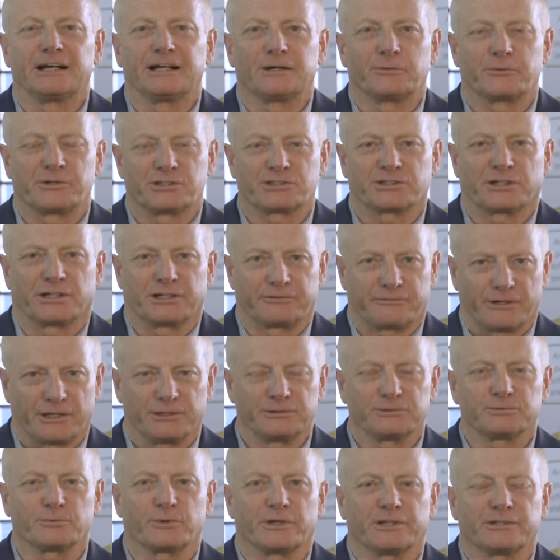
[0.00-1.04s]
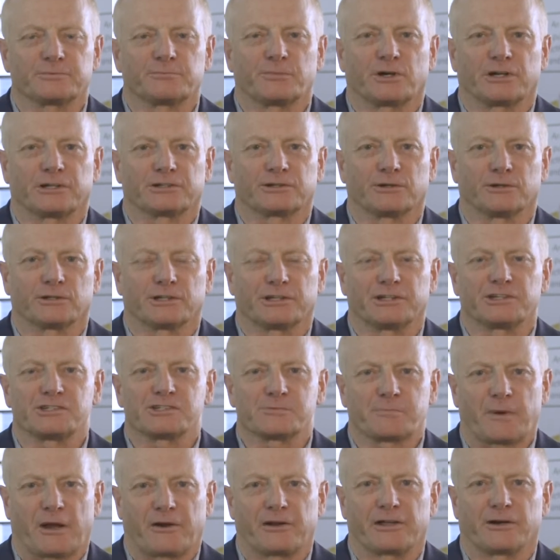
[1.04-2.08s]
which I wrote with my colleagues
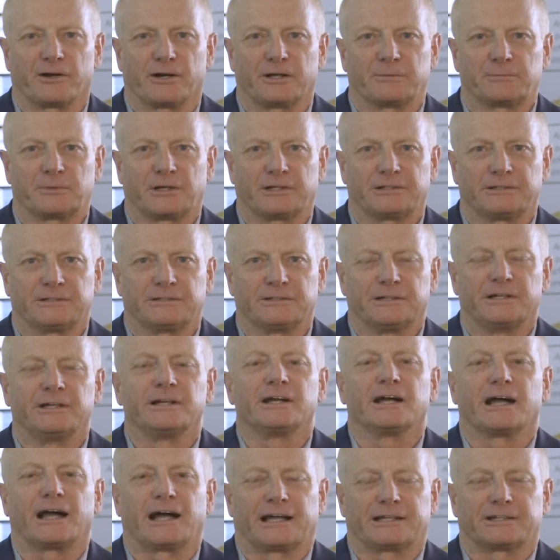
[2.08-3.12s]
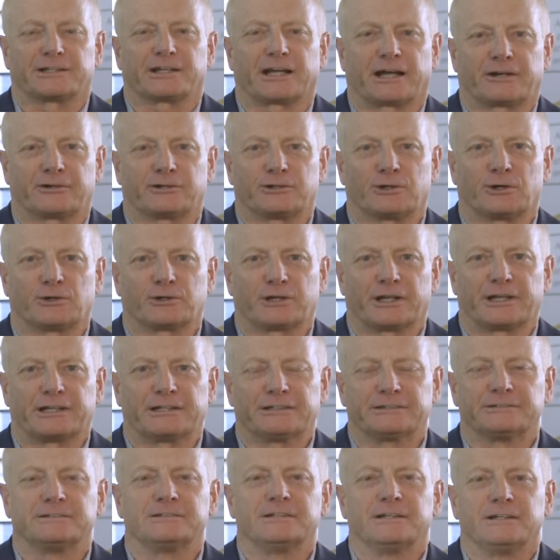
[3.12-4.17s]
Barry Heimer and Karen Lockney.
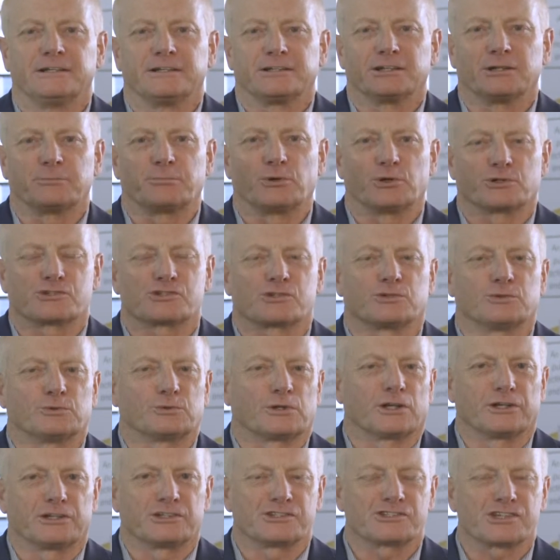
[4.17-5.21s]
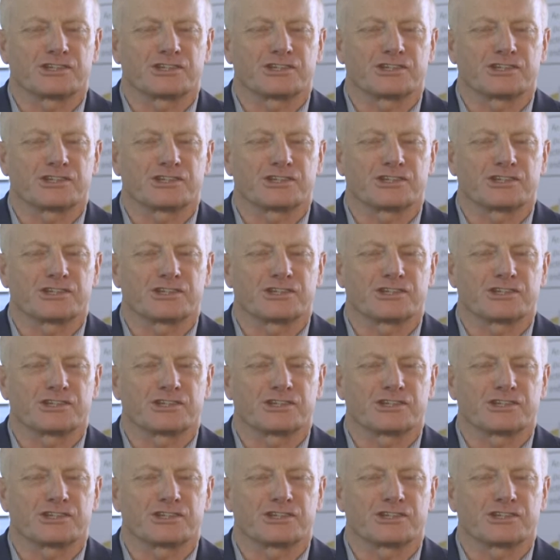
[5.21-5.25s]
The book's called Learning